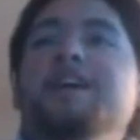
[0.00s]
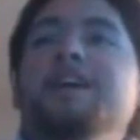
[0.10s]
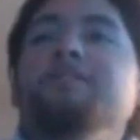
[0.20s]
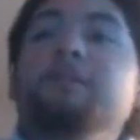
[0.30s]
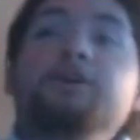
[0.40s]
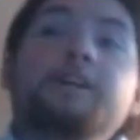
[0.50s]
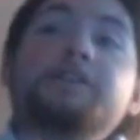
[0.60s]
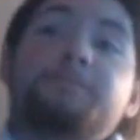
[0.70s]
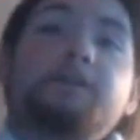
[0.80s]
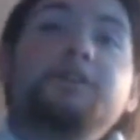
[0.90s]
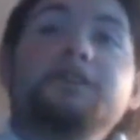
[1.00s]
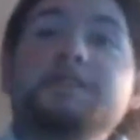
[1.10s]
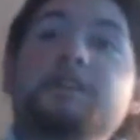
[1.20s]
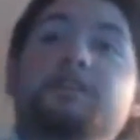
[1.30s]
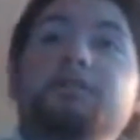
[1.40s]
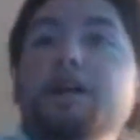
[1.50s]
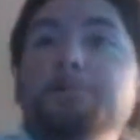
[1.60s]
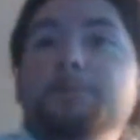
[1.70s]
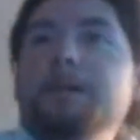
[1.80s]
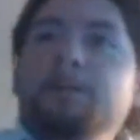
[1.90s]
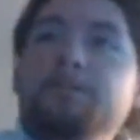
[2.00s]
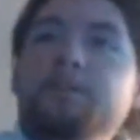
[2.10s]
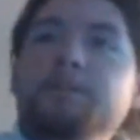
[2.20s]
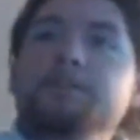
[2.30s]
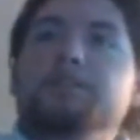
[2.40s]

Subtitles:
well, that's where you said the red button was.